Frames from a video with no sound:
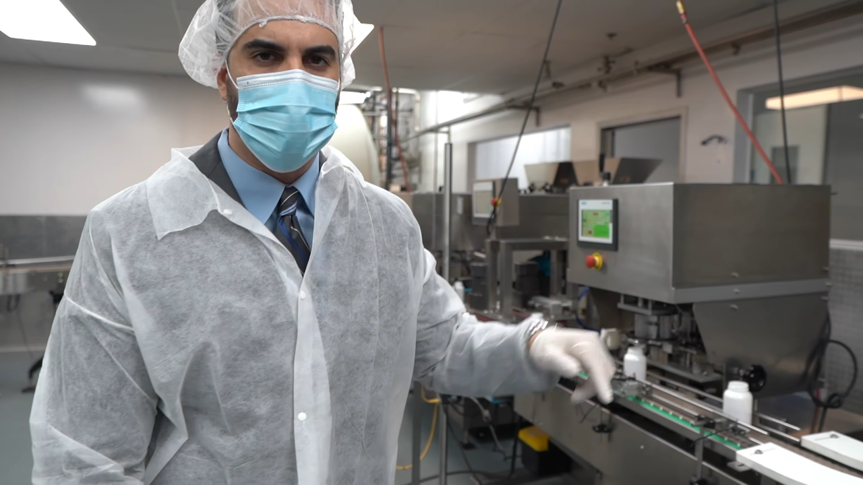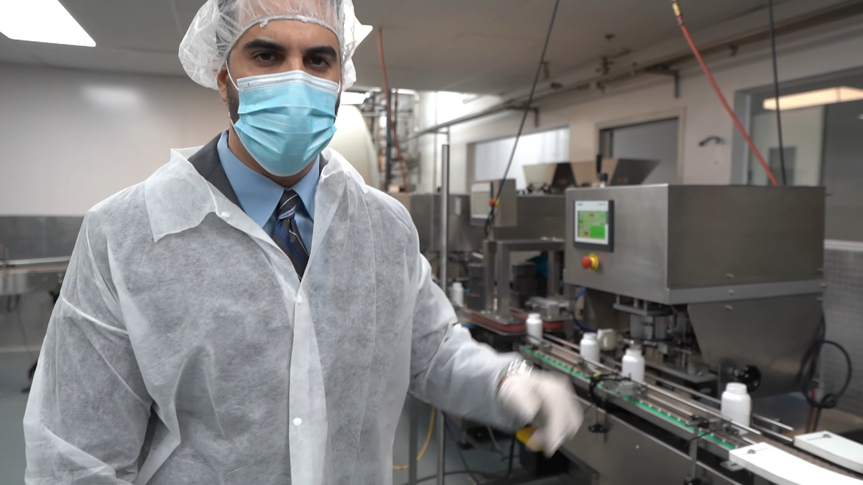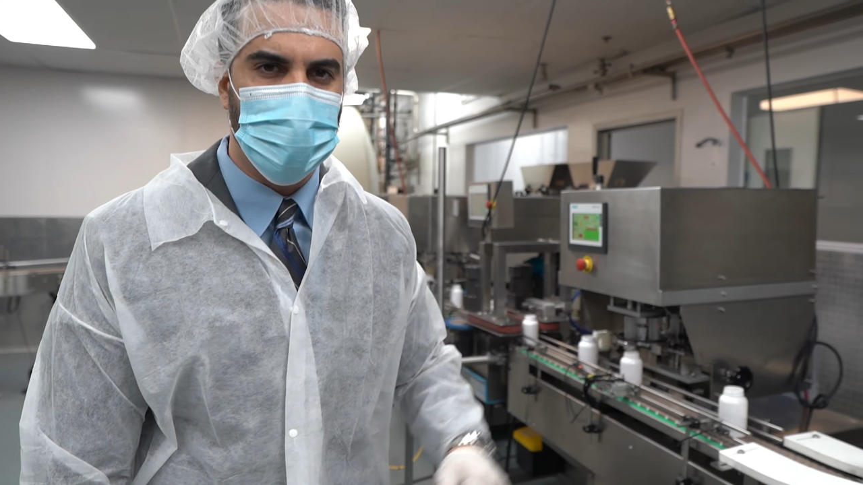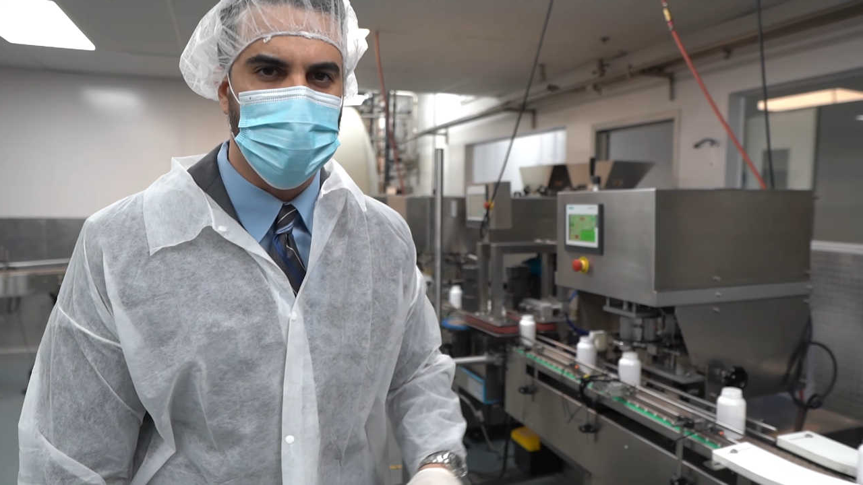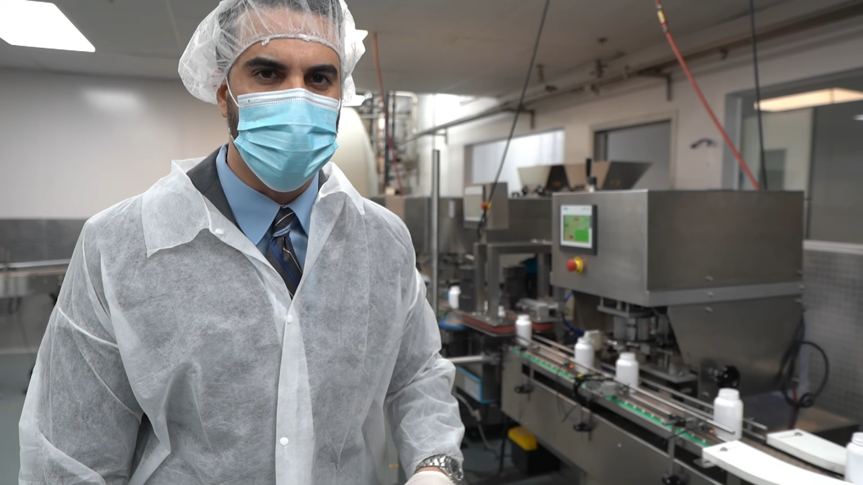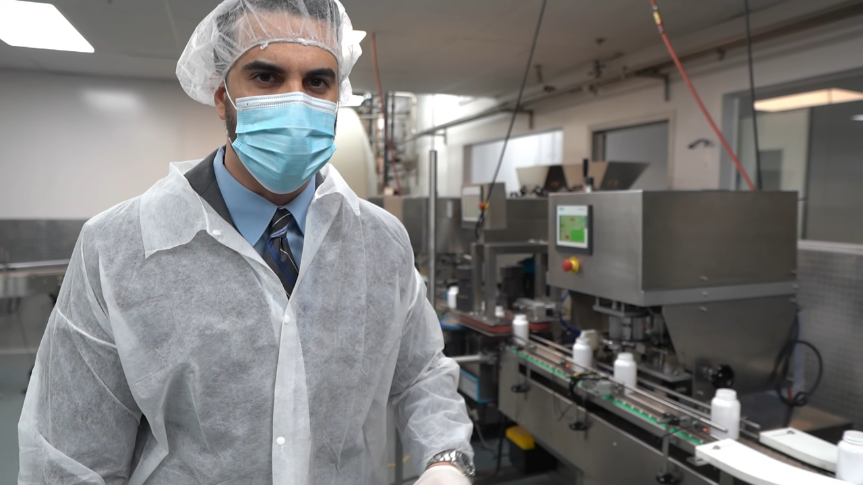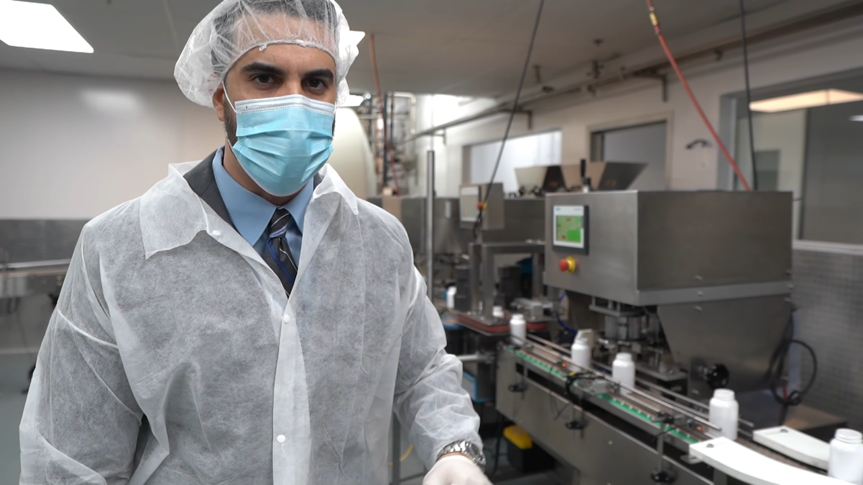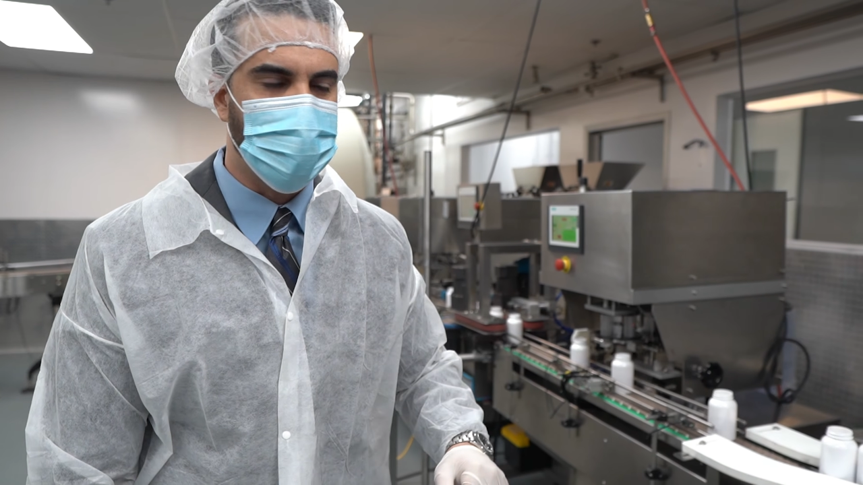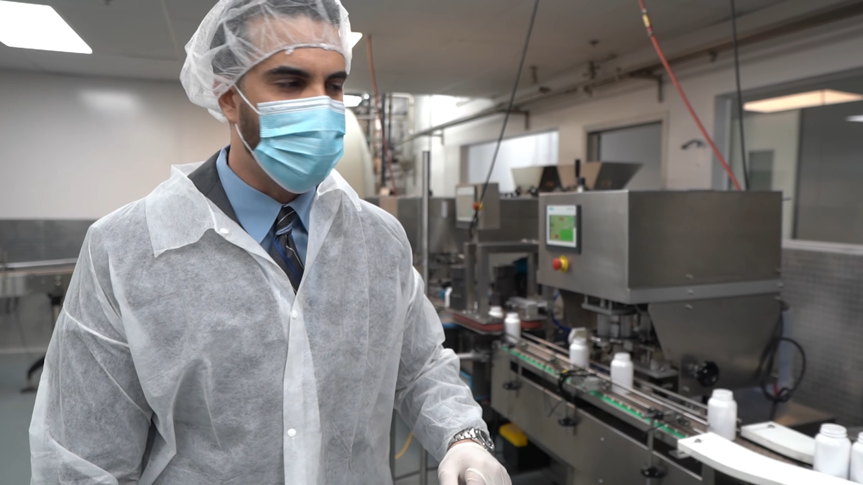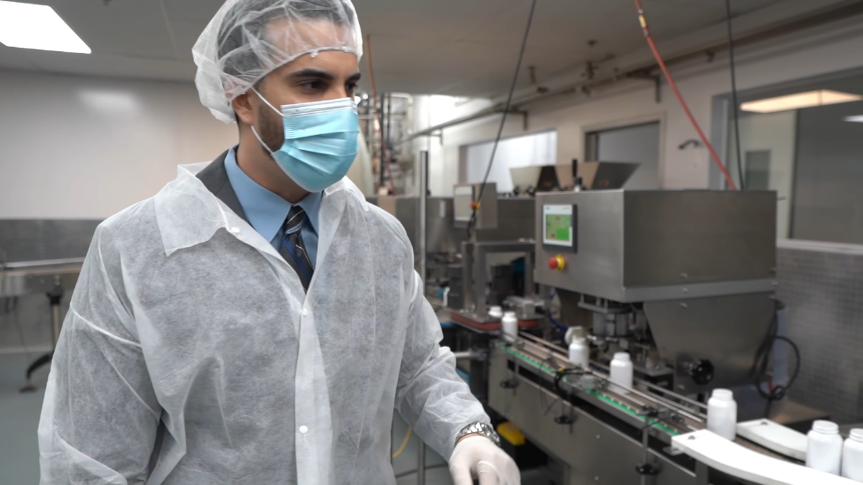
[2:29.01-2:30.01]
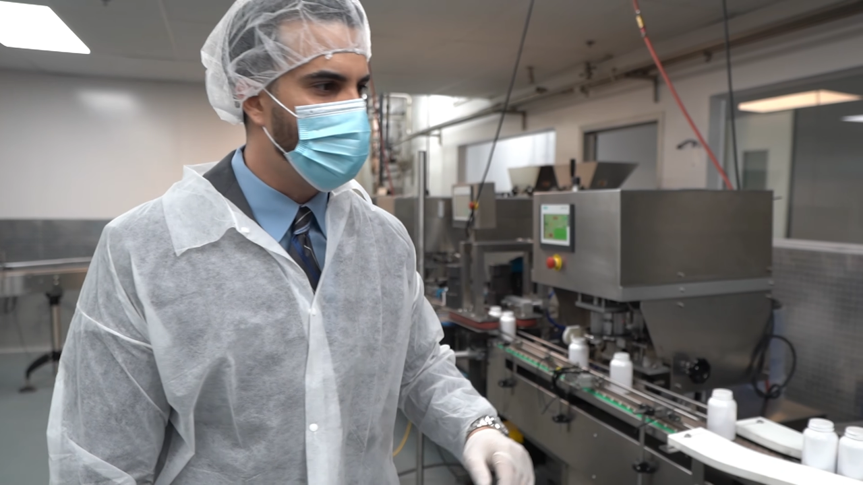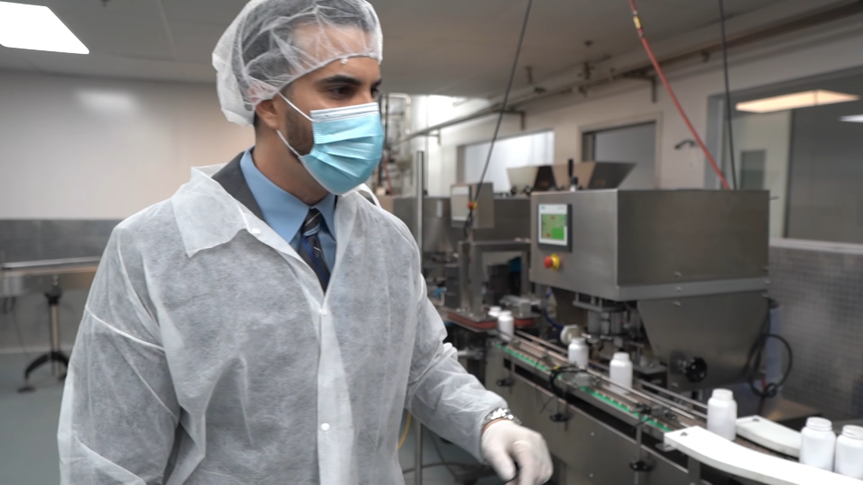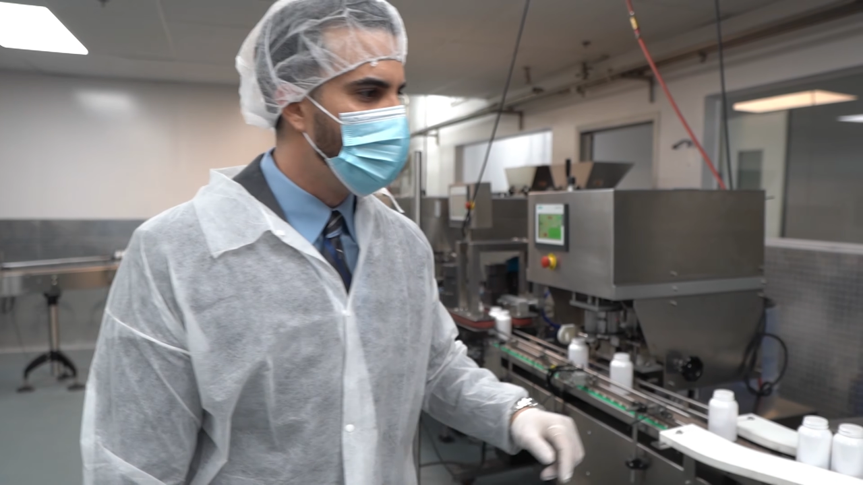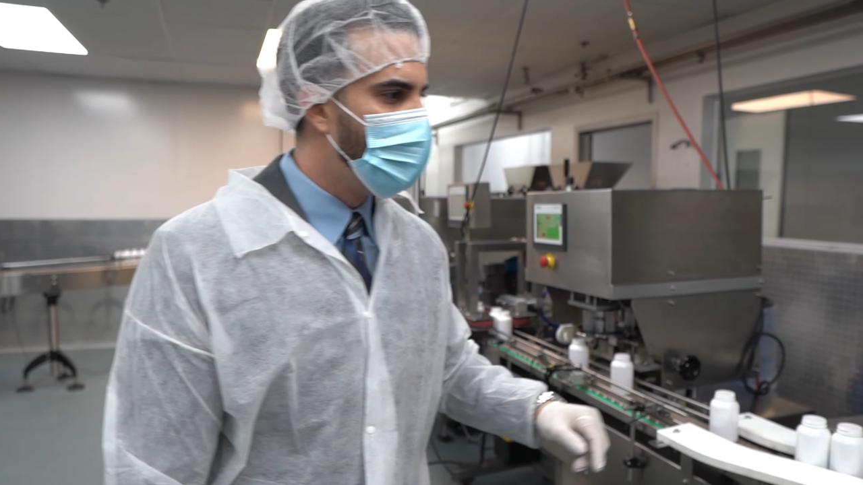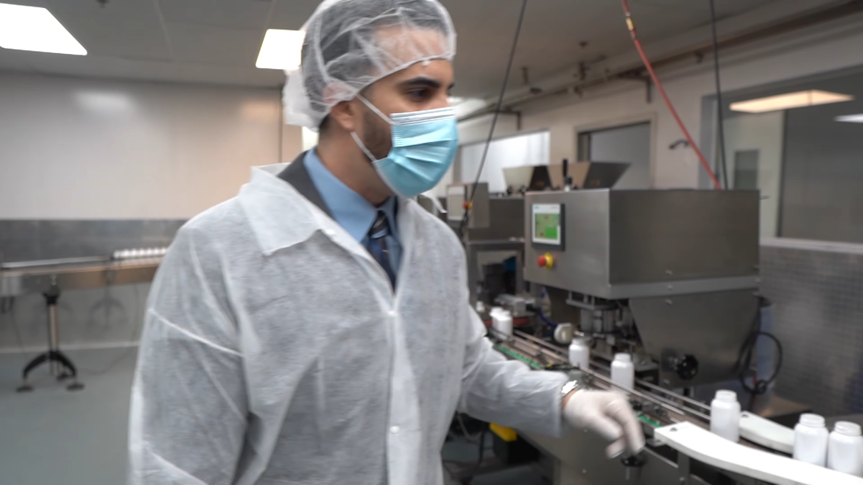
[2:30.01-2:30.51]
product doesn't take that.
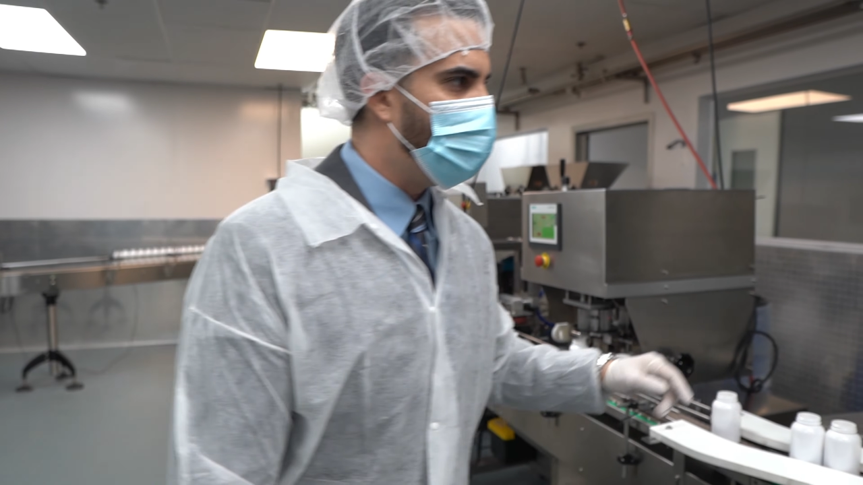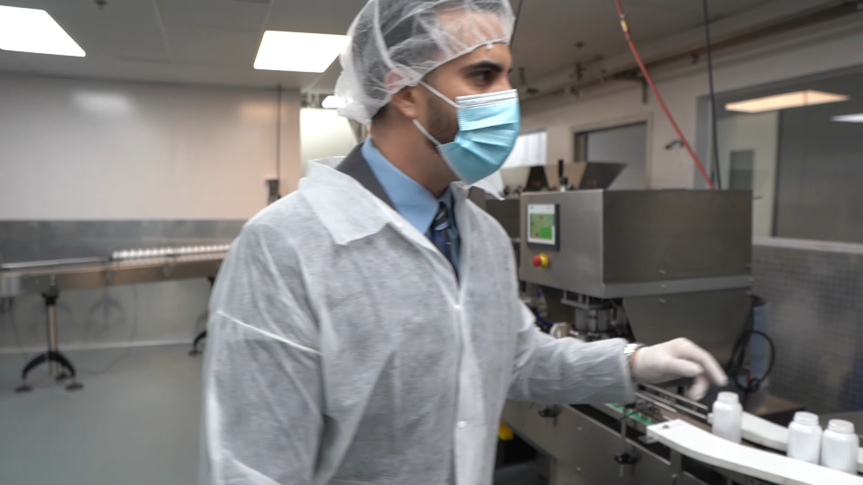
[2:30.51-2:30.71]
And